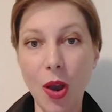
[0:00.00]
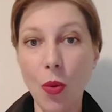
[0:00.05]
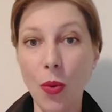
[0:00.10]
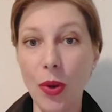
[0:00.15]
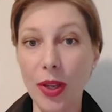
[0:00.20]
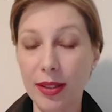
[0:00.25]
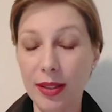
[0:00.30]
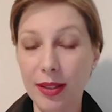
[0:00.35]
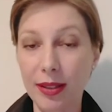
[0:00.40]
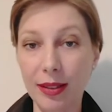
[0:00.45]

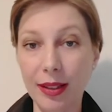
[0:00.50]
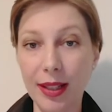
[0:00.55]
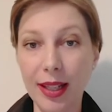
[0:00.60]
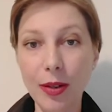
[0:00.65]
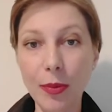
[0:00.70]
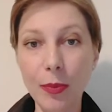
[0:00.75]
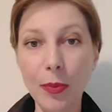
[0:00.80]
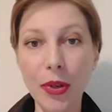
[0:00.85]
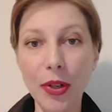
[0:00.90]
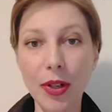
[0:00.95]
with
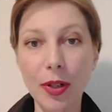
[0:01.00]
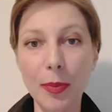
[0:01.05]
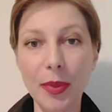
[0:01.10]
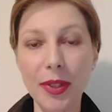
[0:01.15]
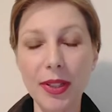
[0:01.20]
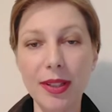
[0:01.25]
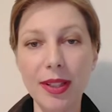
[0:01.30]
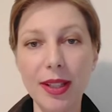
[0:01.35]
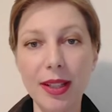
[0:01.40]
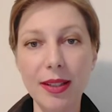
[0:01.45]
clear
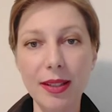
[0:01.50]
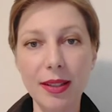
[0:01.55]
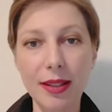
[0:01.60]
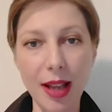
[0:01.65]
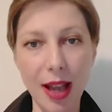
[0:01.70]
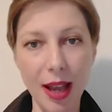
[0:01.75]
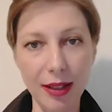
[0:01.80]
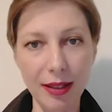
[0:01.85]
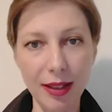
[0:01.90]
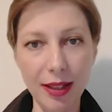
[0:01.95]
purposes
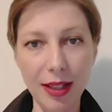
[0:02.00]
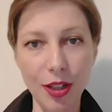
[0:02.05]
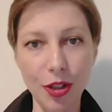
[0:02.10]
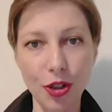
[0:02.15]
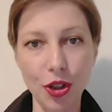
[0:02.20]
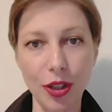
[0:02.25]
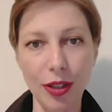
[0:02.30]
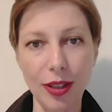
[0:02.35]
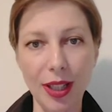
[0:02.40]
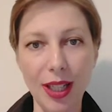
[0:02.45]
and
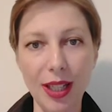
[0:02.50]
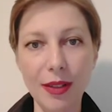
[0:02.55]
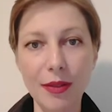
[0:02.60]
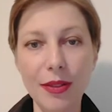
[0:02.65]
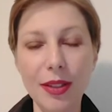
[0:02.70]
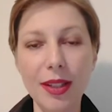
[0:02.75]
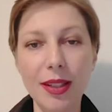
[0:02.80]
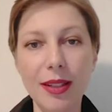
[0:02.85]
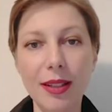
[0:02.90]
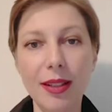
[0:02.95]

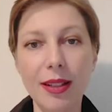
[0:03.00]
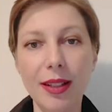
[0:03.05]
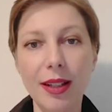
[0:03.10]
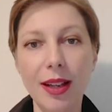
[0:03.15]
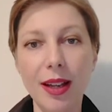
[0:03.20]
initiatives